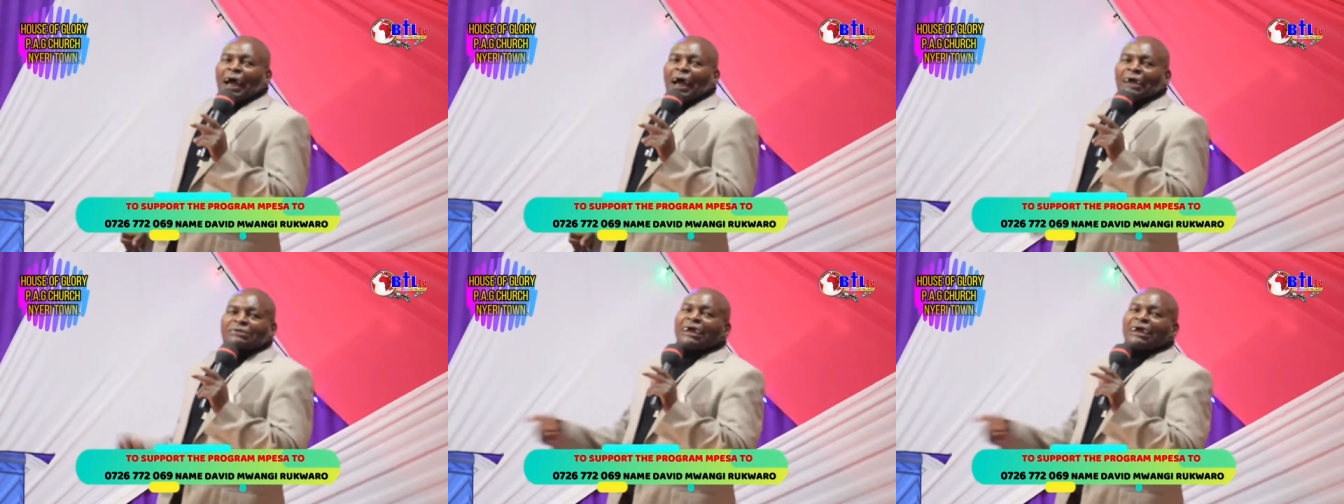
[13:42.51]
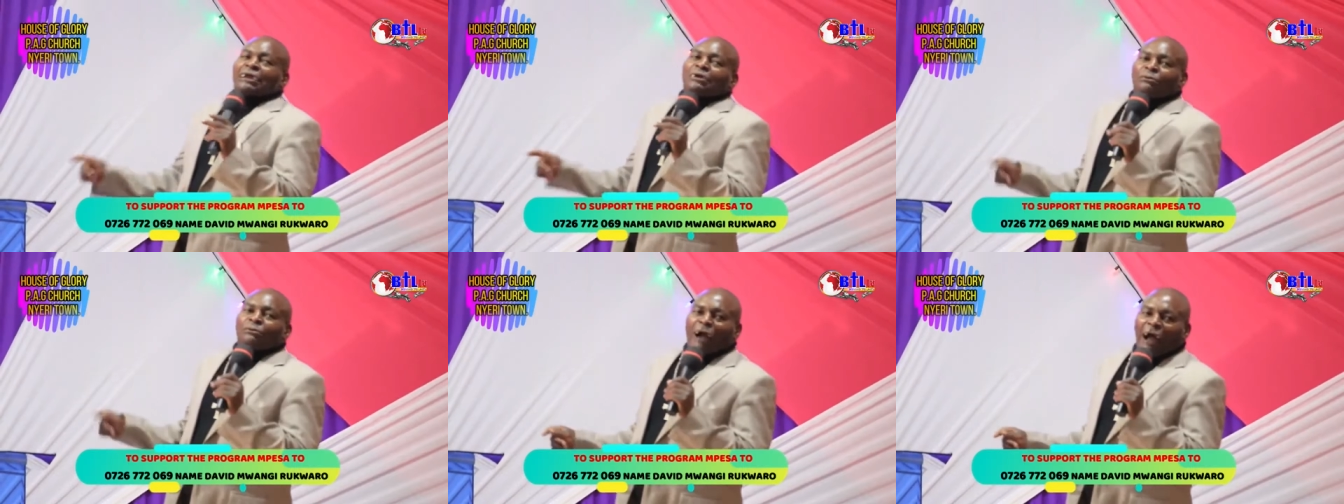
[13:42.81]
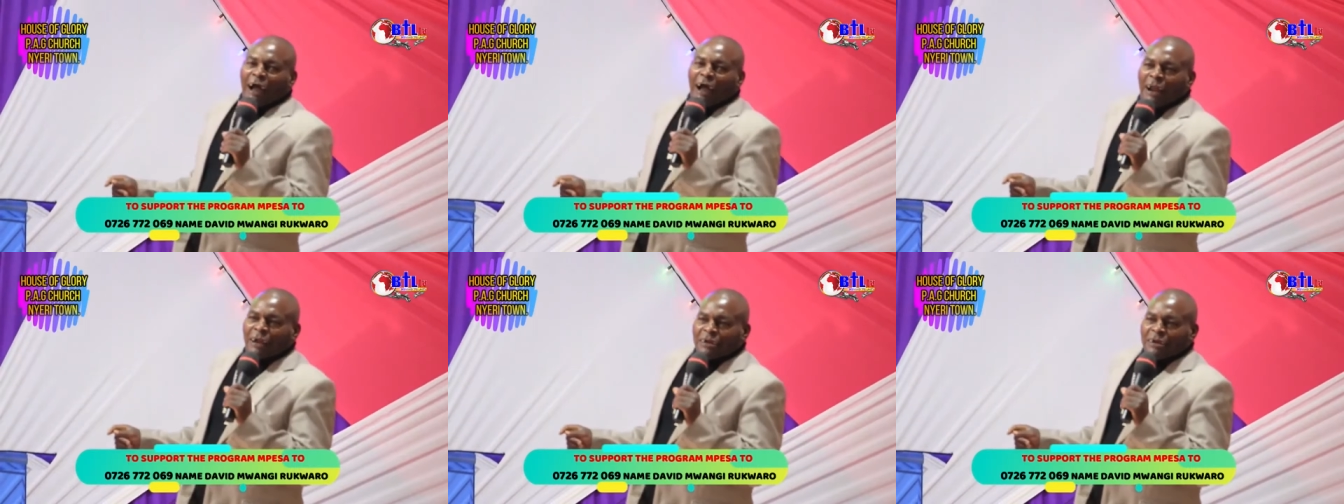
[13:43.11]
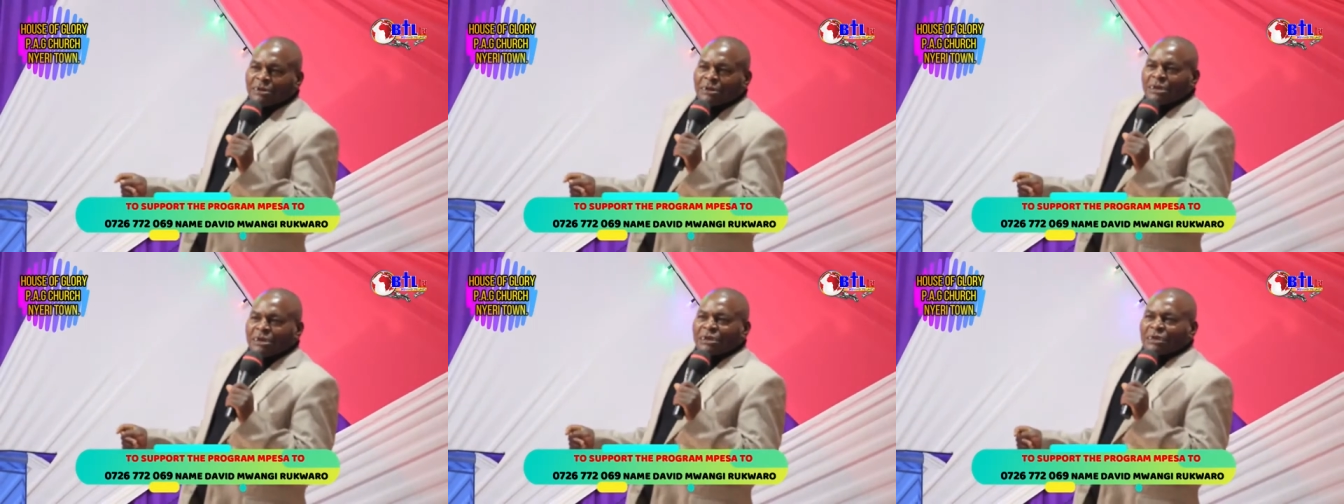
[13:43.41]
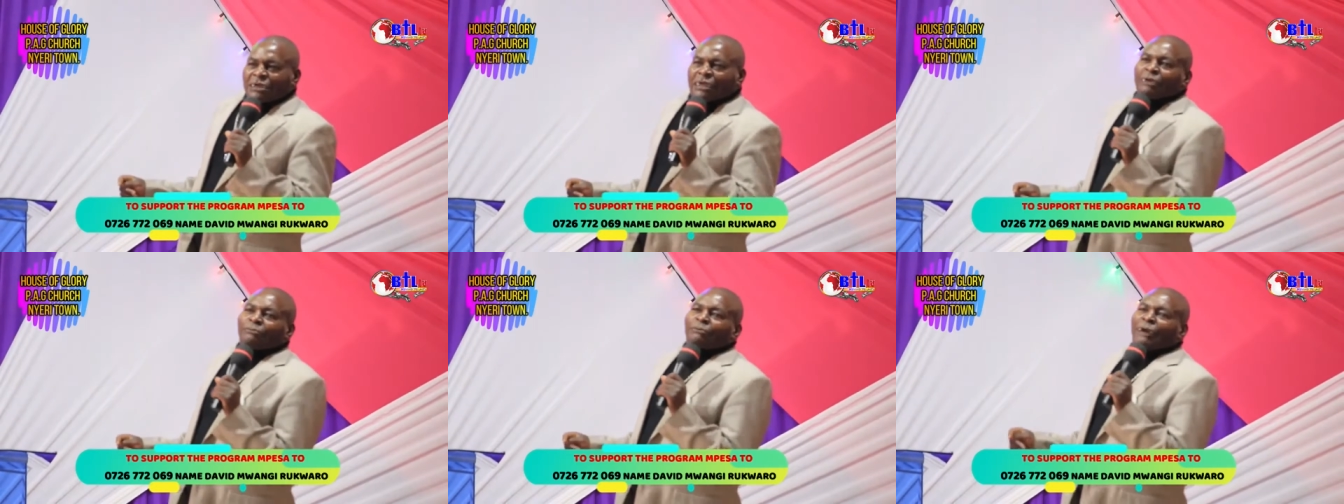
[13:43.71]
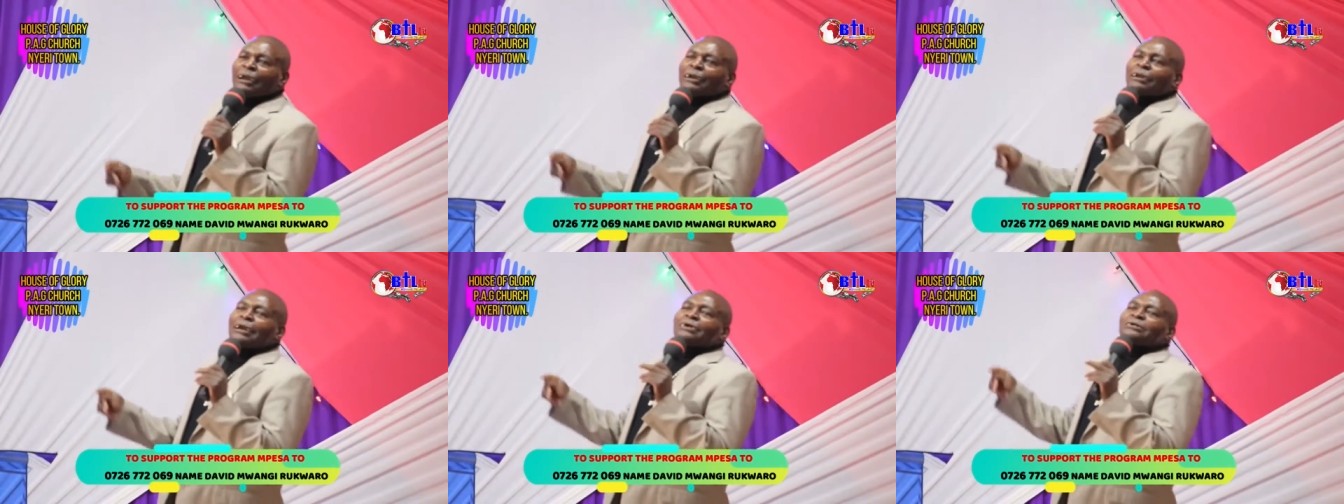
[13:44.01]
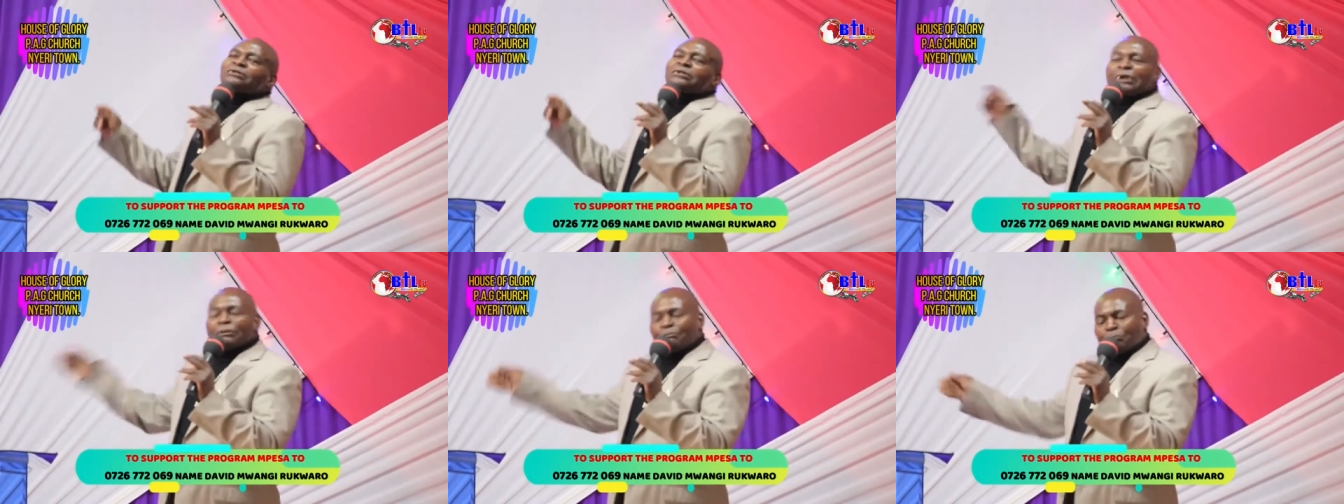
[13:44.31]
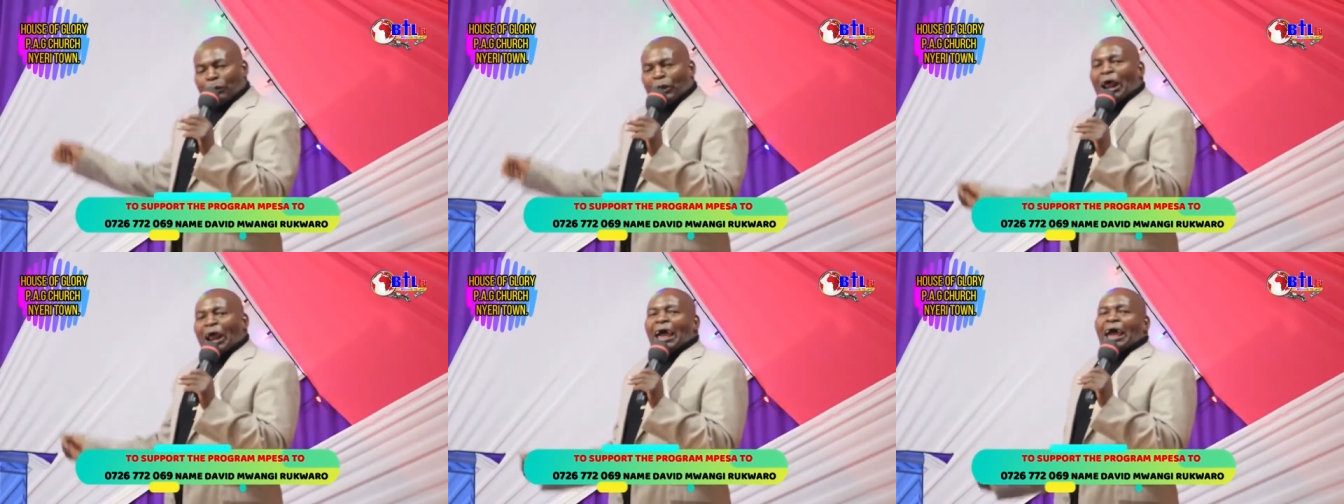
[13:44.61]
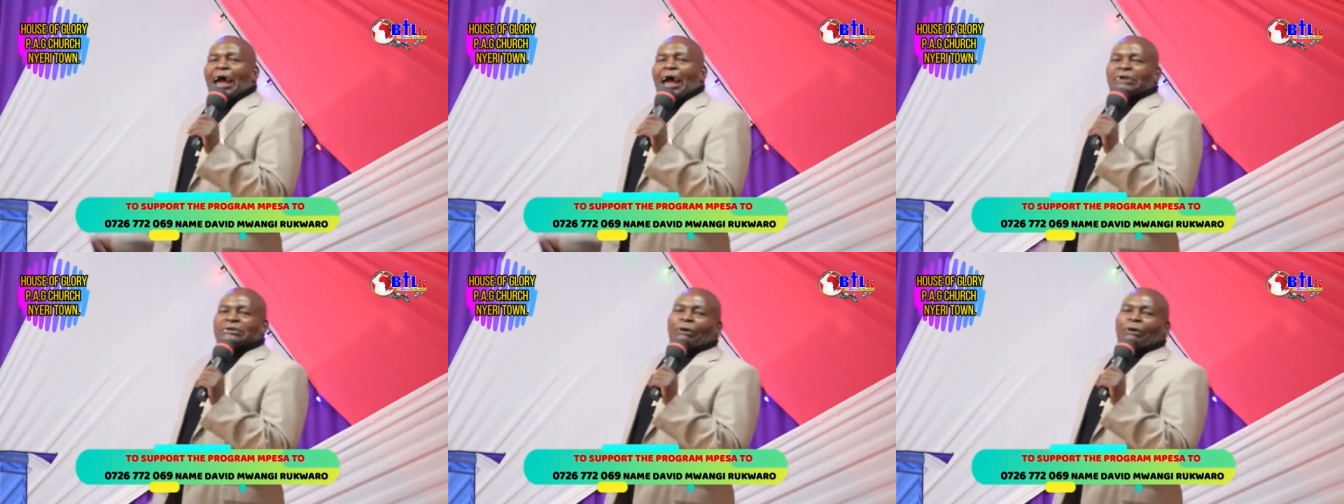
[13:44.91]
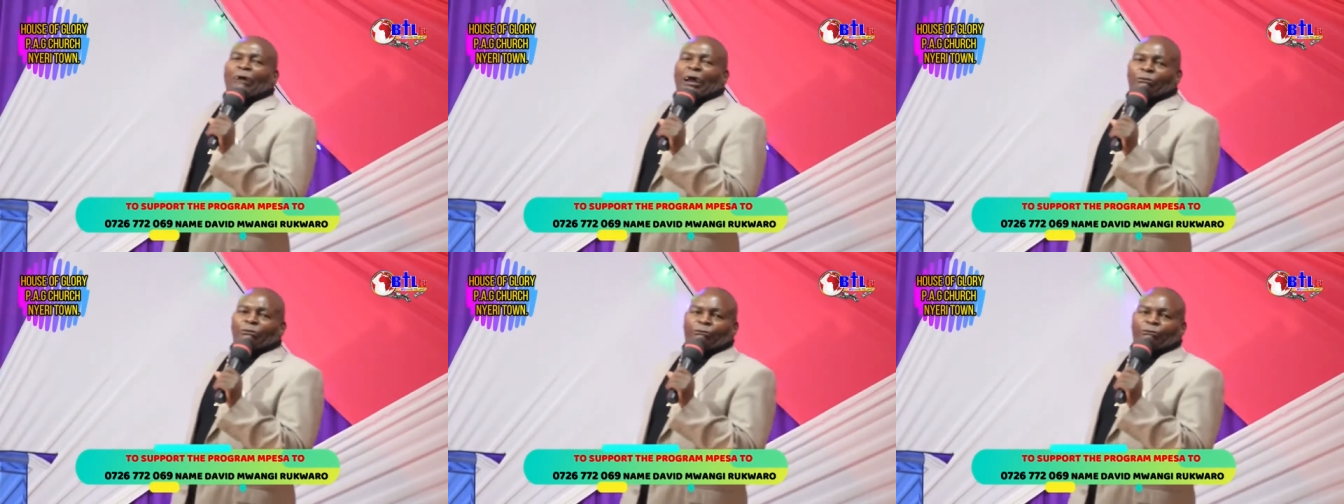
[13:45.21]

as a reward, given Zipporah as a